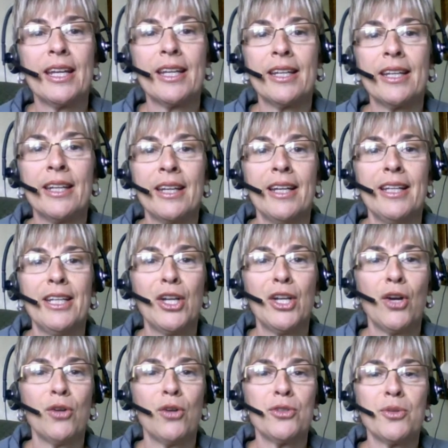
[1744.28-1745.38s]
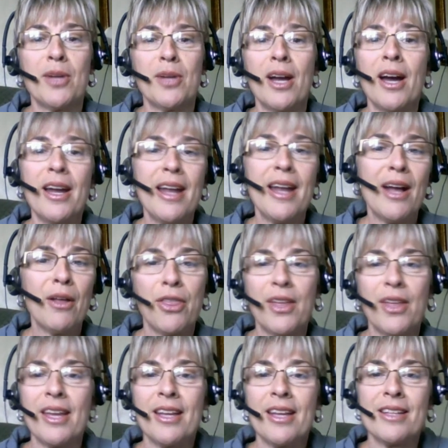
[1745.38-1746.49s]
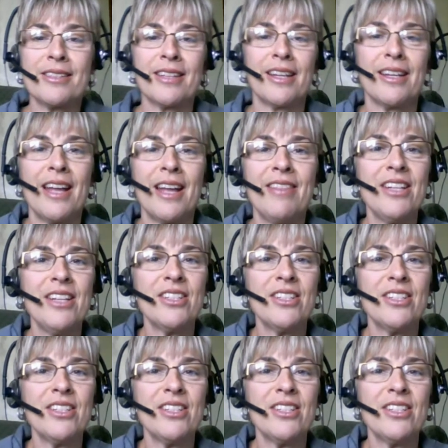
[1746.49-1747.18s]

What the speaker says: and, do cutout things, and they